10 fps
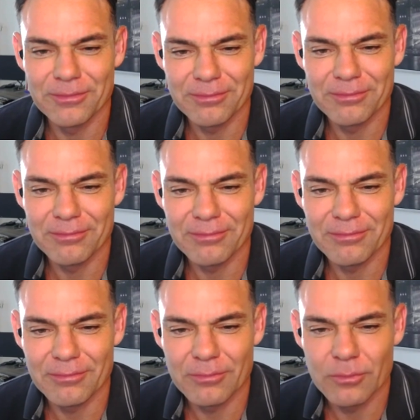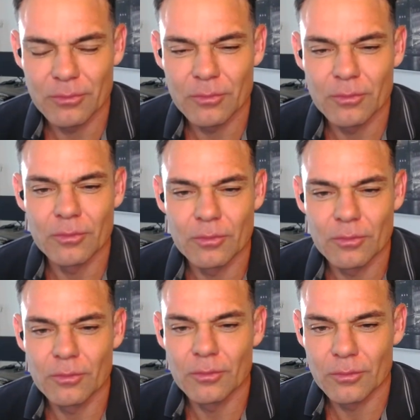
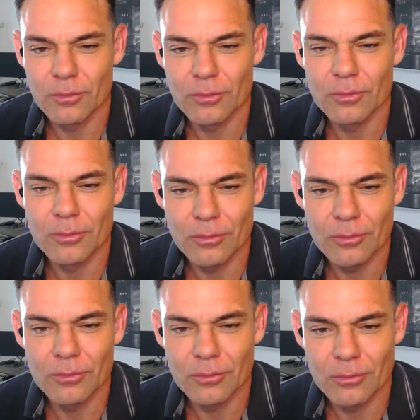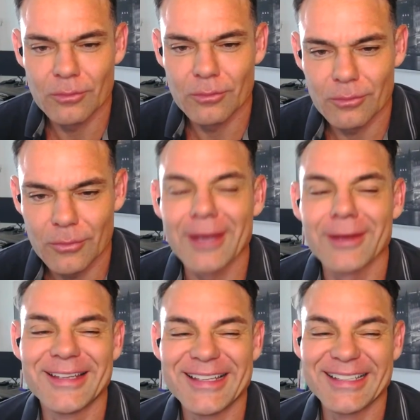
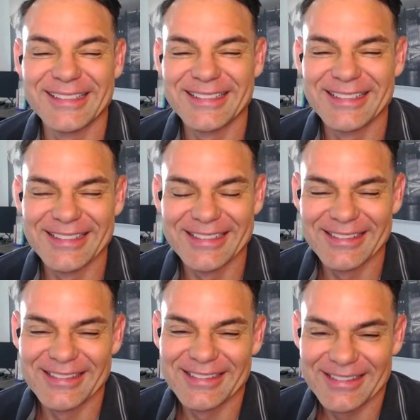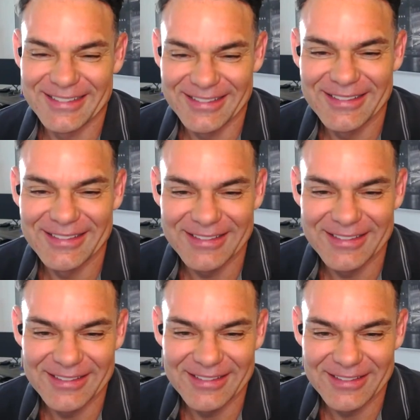
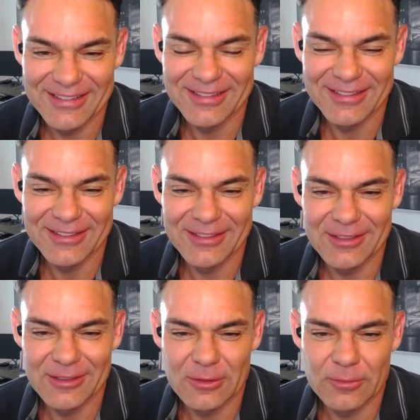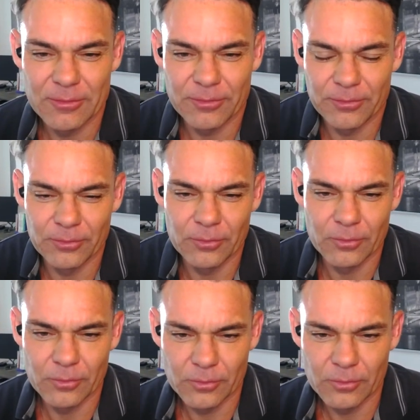
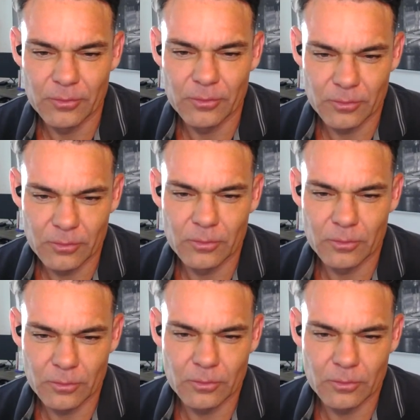(silent)